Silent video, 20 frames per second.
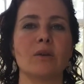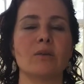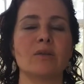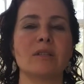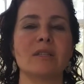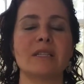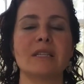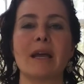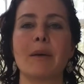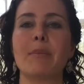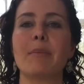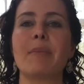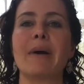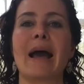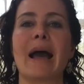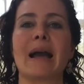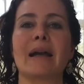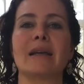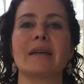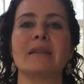Step
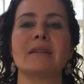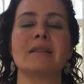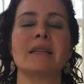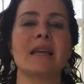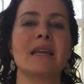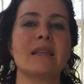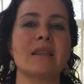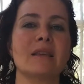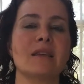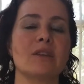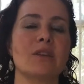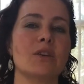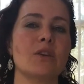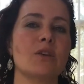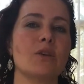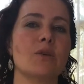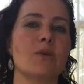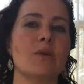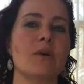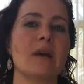back, take the
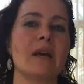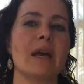cue,